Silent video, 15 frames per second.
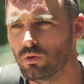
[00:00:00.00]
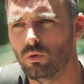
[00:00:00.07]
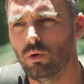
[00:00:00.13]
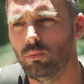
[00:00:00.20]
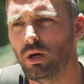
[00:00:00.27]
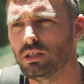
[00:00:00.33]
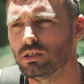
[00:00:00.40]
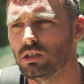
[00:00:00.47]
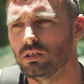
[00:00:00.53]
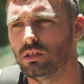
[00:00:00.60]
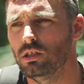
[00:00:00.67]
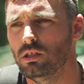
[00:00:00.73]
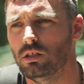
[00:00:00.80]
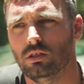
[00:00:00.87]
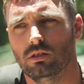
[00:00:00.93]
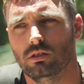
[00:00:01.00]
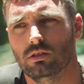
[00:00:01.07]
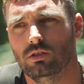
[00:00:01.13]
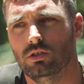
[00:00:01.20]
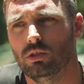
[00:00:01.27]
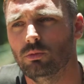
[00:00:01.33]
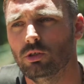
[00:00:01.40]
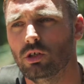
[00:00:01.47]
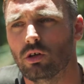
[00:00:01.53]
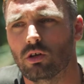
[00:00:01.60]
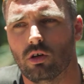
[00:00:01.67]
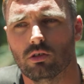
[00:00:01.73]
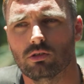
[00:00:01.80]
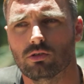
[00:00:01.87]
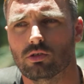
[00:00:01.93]
Well, basically, Jimmy got
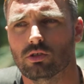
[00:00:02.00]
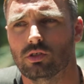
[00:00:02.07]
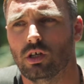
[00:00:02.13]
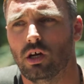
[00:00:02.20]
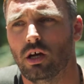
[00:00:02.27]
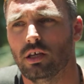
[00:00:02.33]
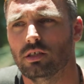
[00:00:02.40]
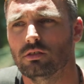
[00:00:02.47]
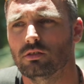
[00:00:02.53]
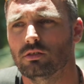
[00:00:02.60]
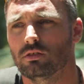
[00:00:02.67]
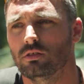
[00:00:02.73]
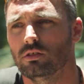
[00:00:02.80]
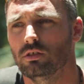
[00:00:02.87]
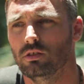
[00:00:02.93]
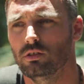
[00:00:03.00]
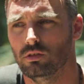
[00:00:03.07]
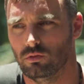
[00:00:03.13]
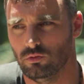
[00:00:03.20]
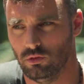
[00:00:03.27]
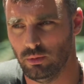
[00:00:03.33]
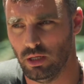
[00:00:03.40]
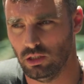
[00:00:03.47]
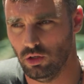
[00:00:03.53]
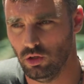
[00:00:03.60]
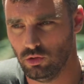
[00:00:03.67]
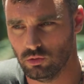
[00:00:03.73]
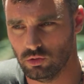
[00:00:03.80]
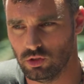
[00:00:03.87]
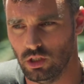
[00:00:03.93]
ostracized from our
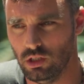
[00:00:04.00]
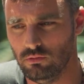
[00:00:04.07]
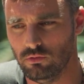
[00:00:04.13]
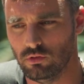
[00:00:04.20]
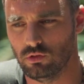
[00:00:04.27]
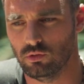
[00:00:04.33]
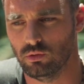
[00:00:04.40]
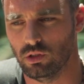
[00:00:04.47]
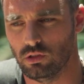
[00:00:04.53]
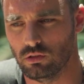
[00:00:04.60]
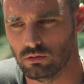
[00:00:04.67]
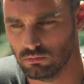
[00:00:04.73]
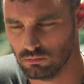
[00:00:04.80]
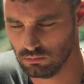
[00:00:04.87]
local scene for doing